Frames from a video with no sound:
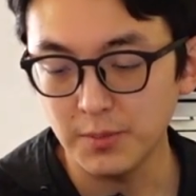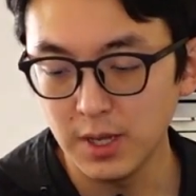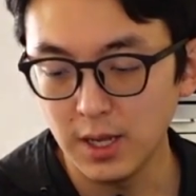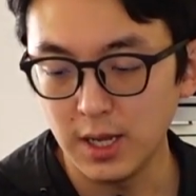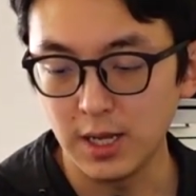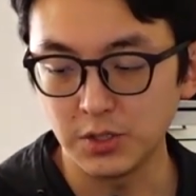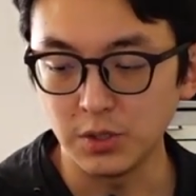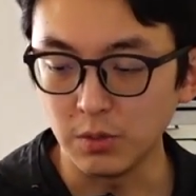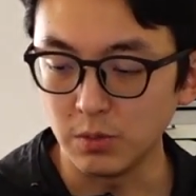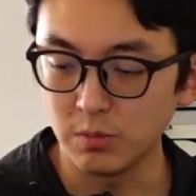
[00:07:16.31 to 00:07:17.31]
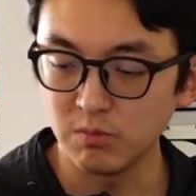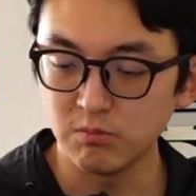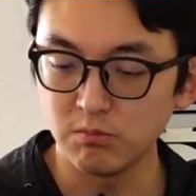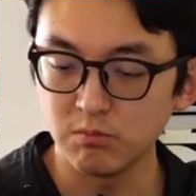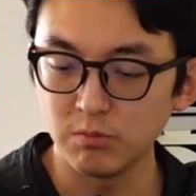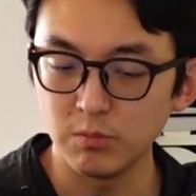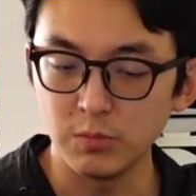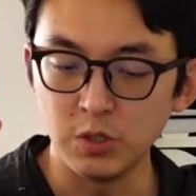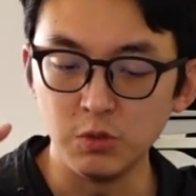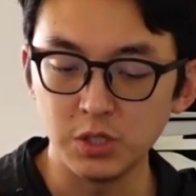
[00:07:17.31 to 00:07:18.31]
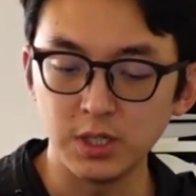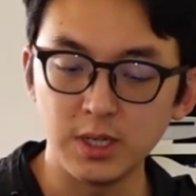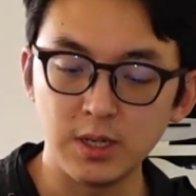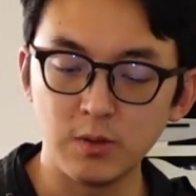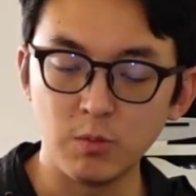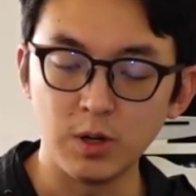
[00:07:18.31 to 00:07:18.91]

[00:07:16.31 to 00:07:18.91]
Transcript: So usually